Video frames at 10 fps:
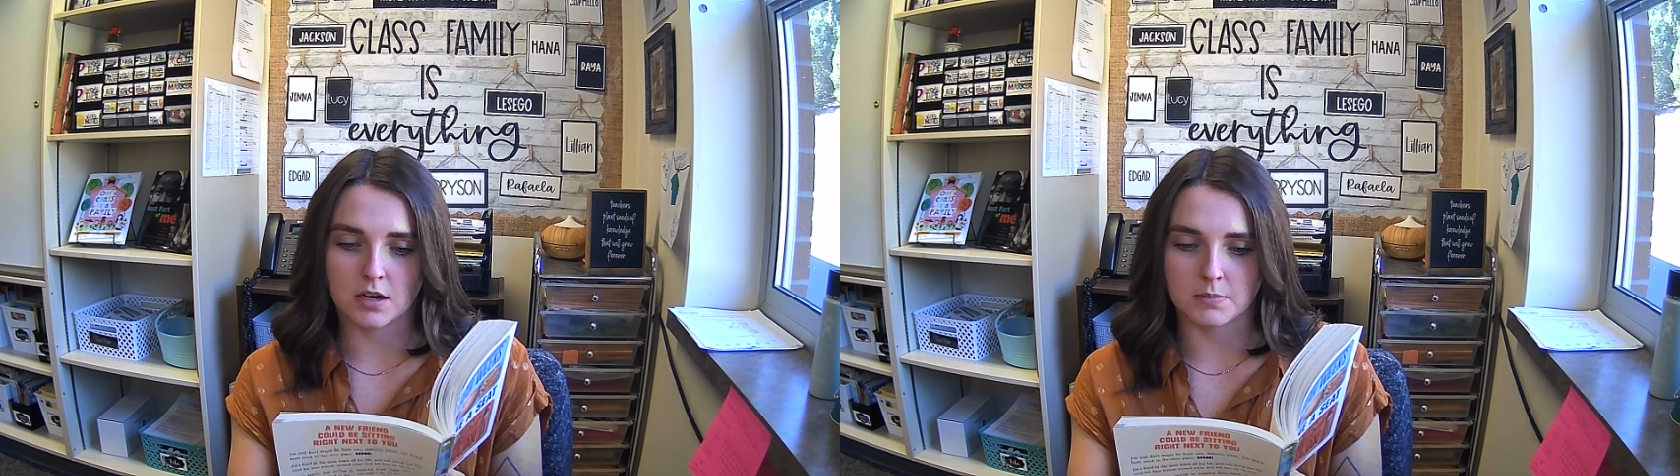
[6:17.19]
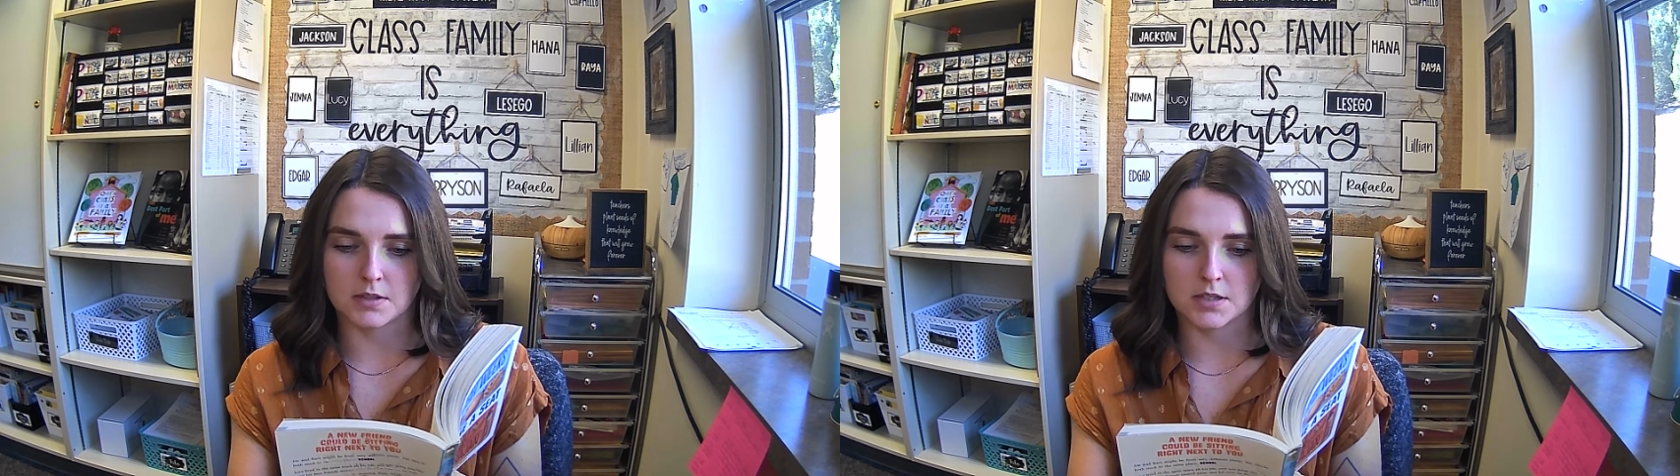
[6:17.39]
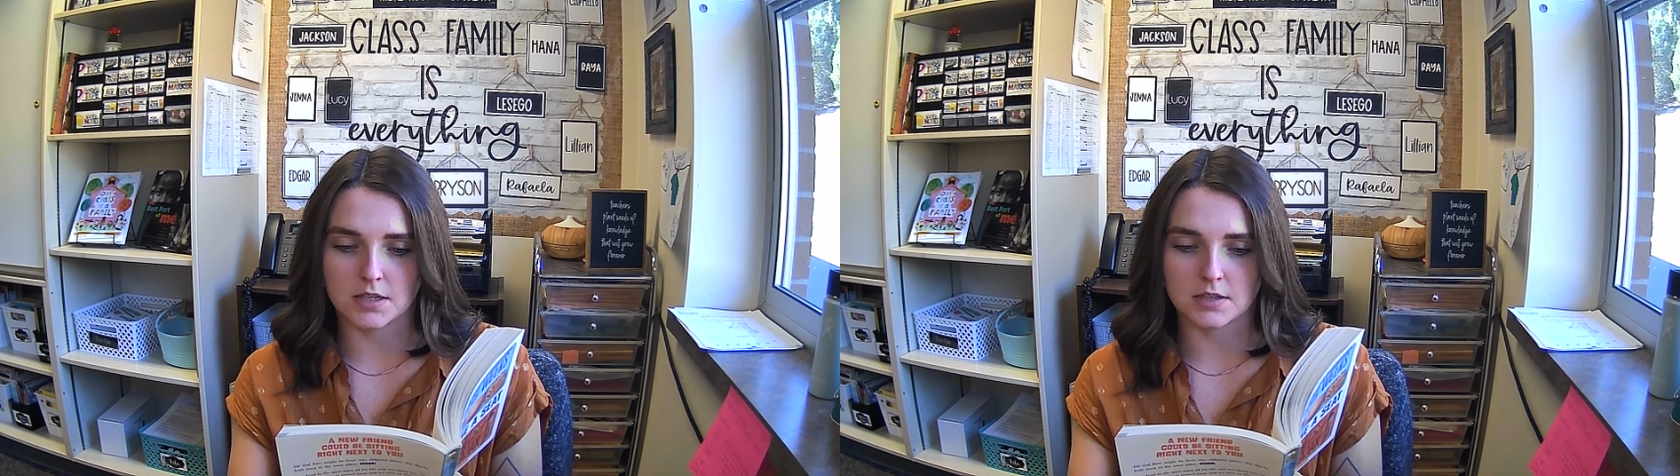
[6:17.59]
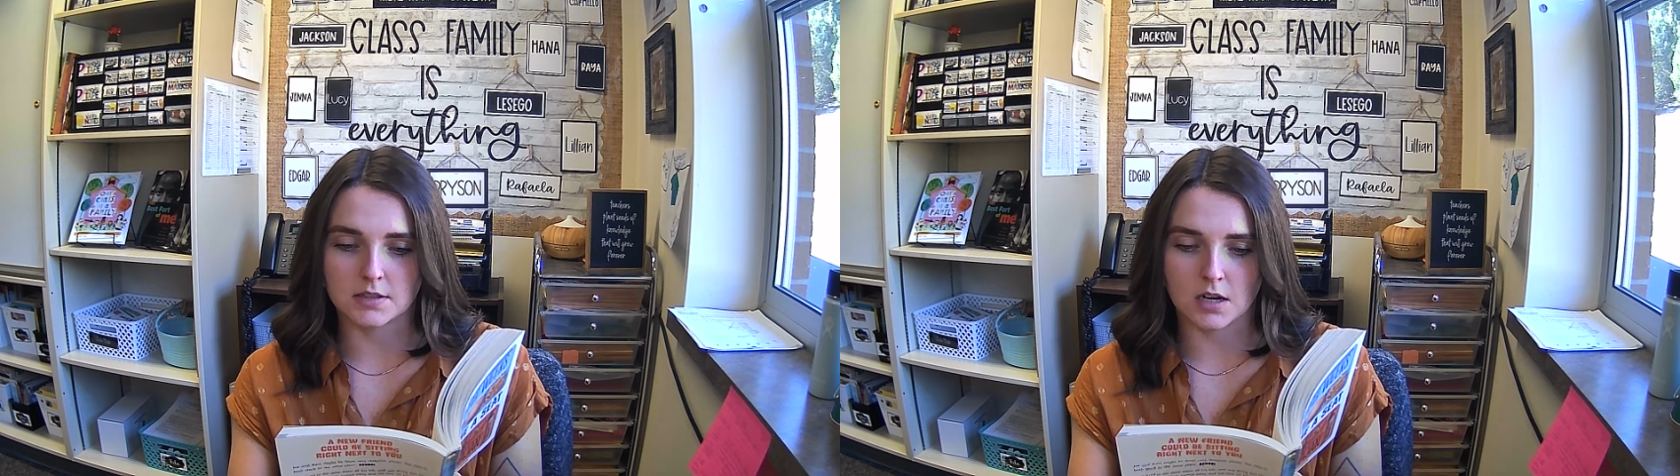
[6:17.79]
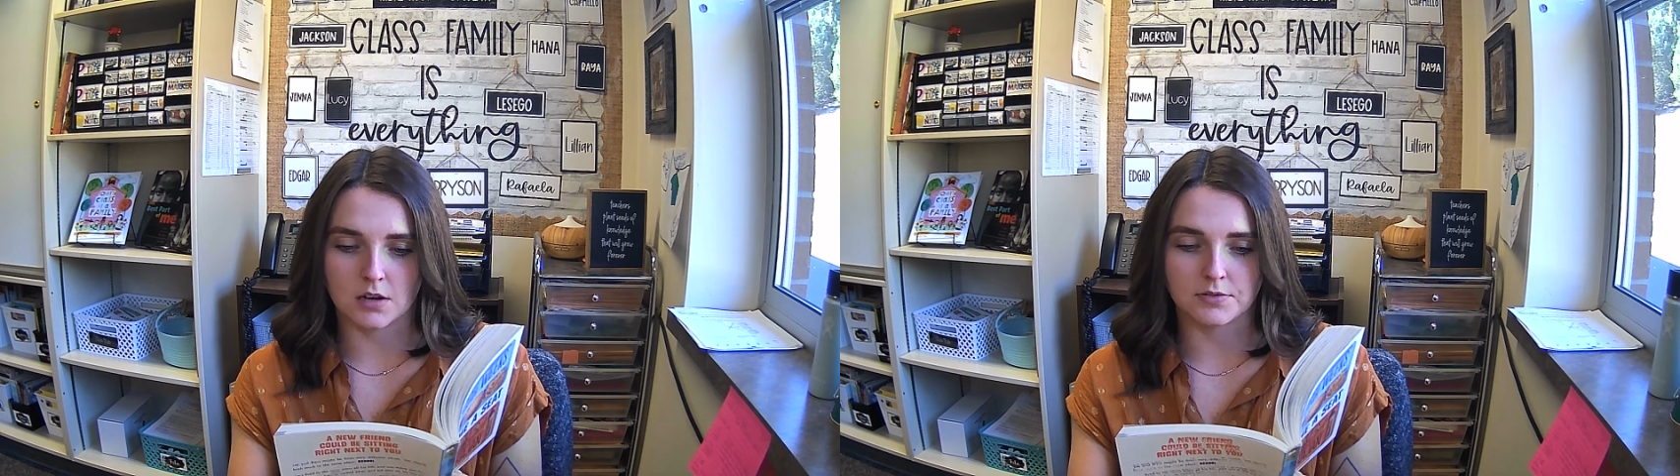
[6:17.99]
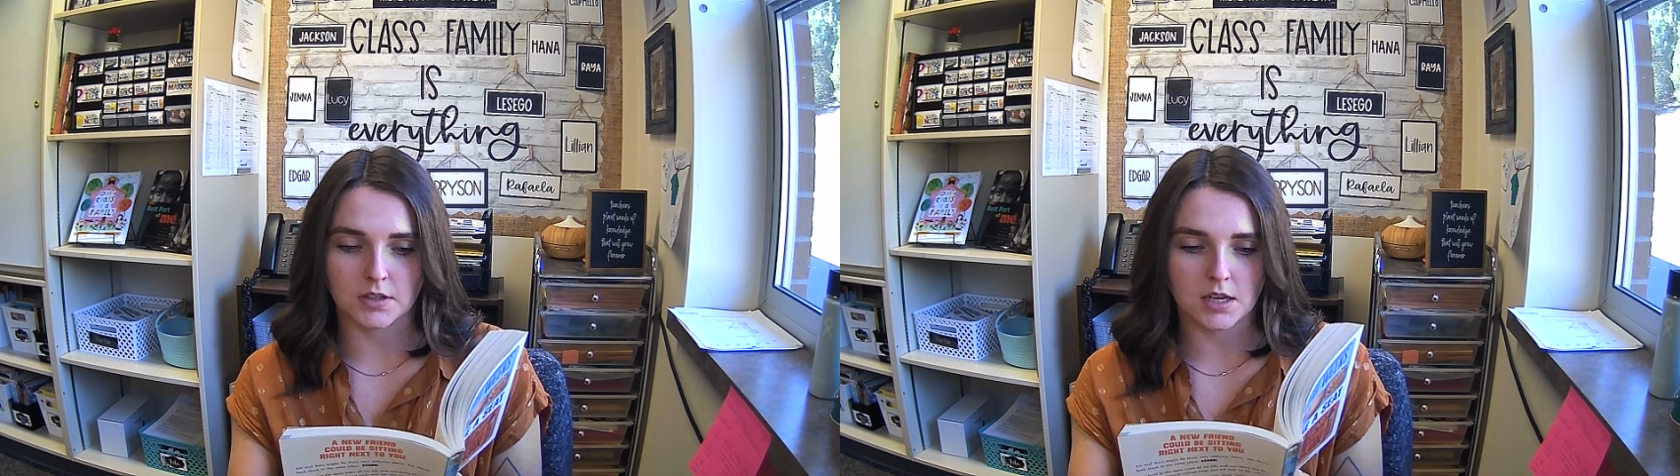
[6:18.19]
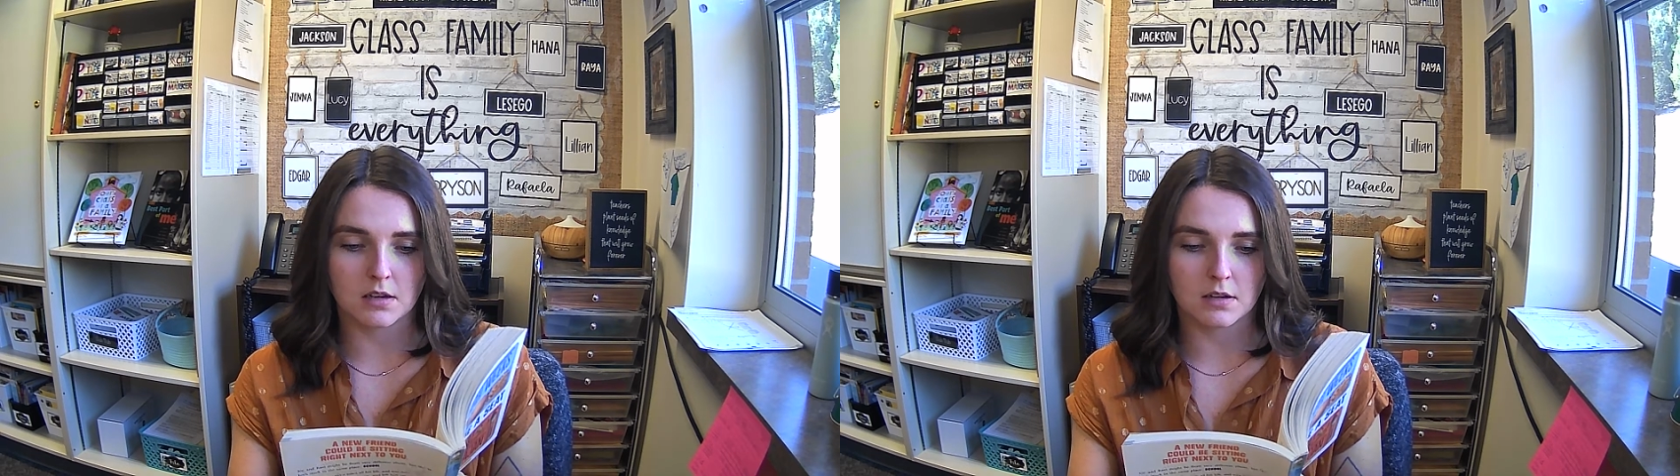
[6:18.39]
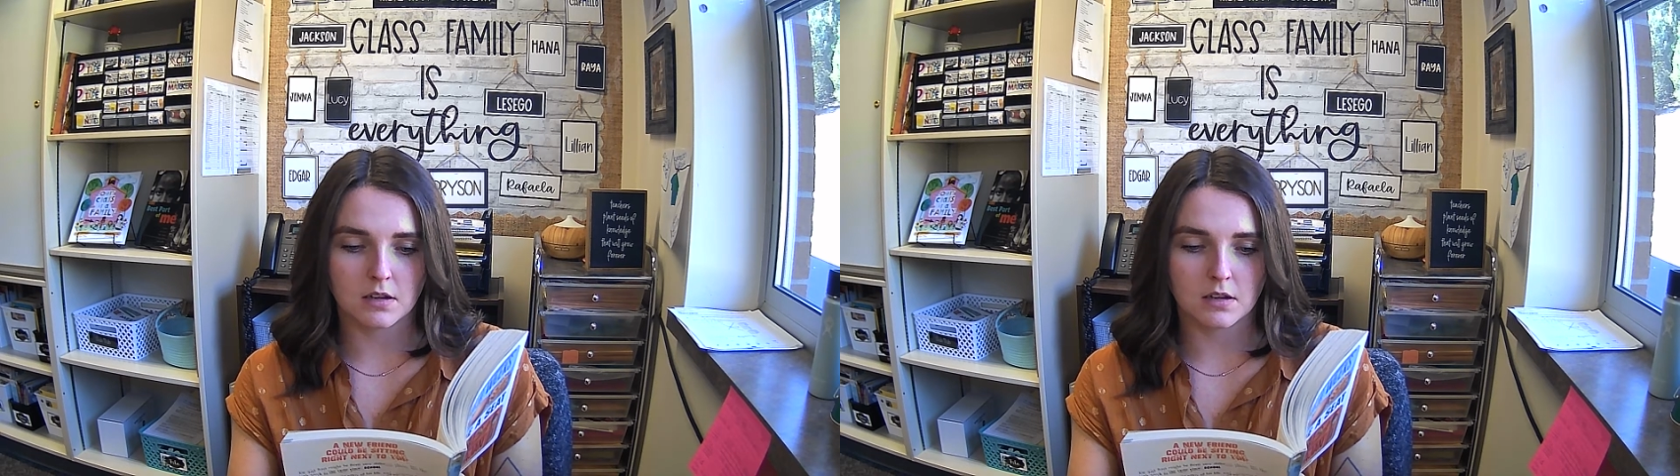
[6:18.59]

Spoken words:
Amma says softly.